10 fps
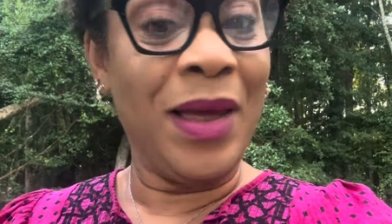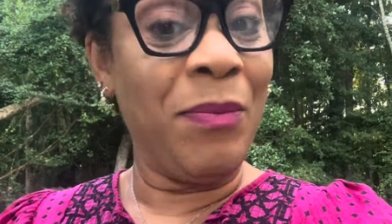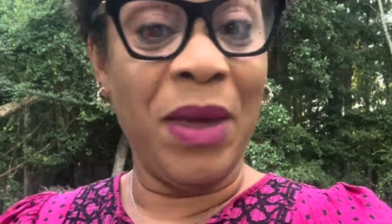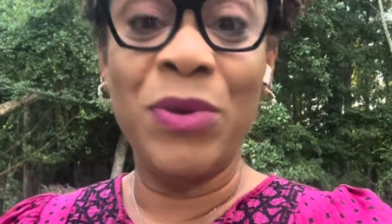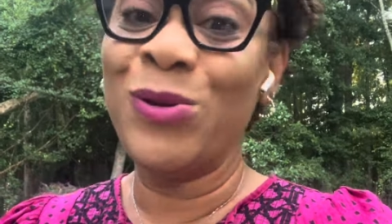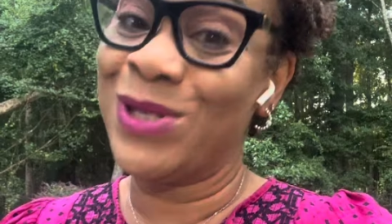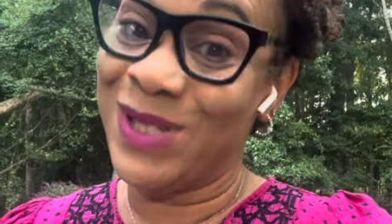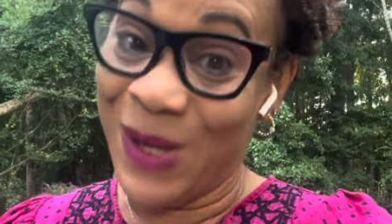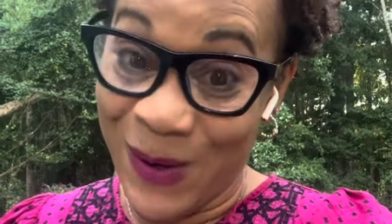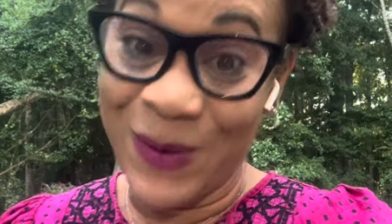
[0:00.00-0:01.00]
Maybe you
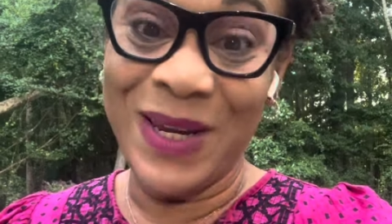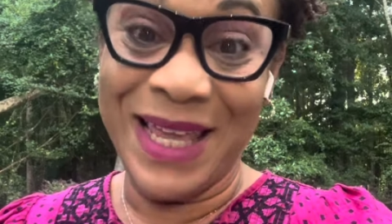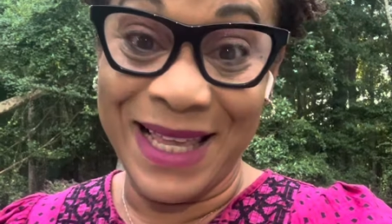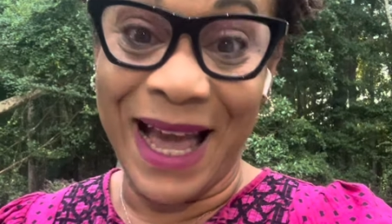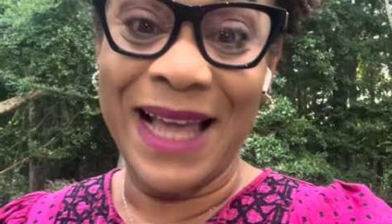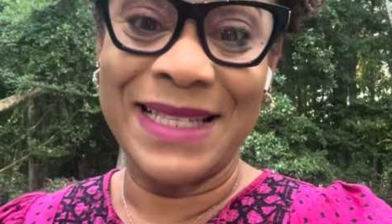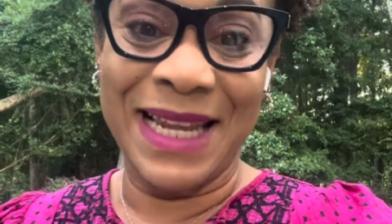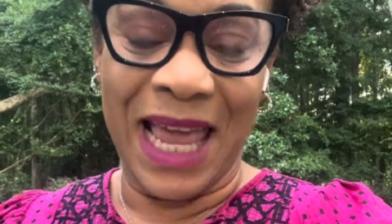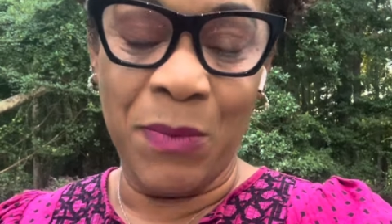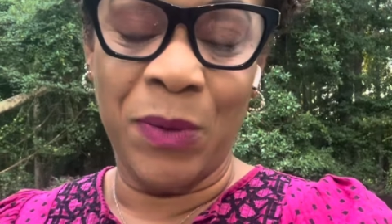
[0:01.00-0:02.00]
still need God's
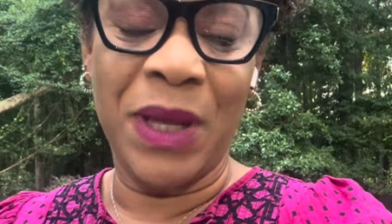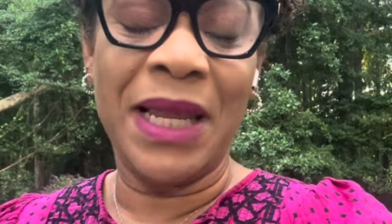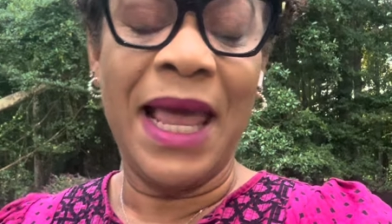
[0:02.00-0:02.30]
enablement